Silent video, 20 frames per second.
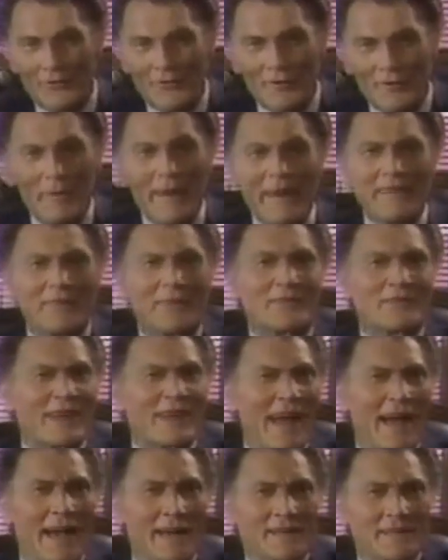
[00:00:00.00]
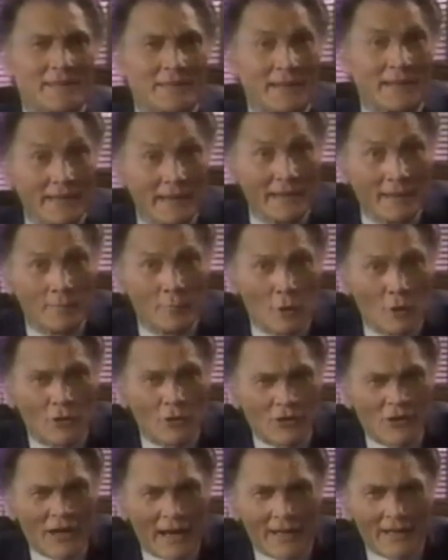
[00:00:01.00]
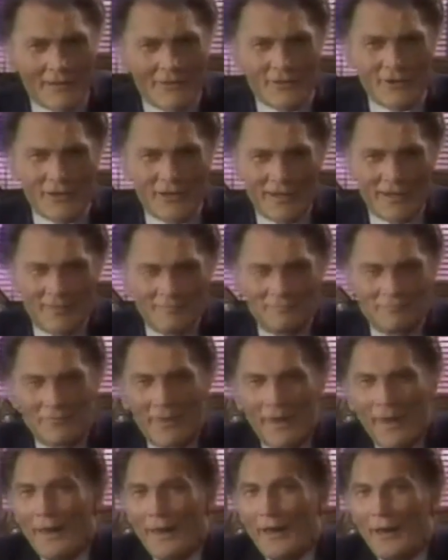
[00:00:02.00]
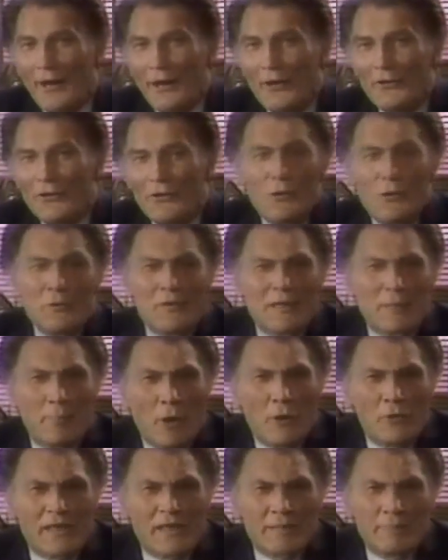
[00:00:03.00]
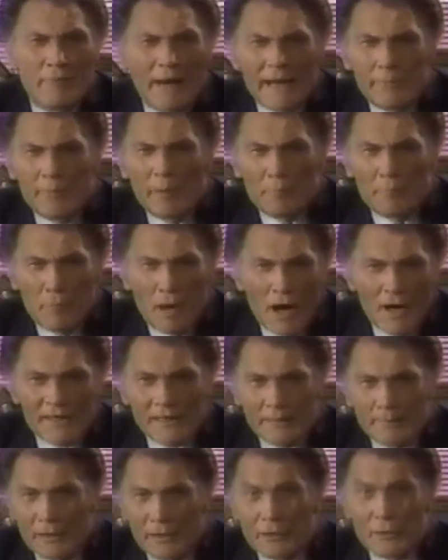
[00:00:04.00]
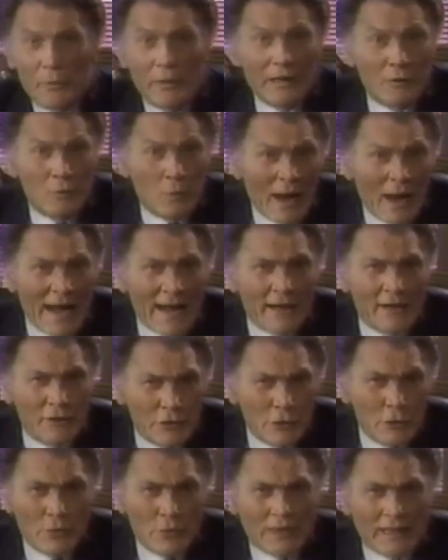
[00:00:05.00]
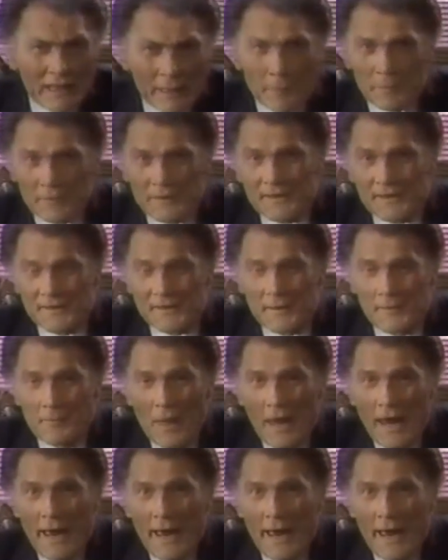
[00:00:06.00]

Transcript: to make the task a little more challenging, do you suppose it might be possible to entwine two clips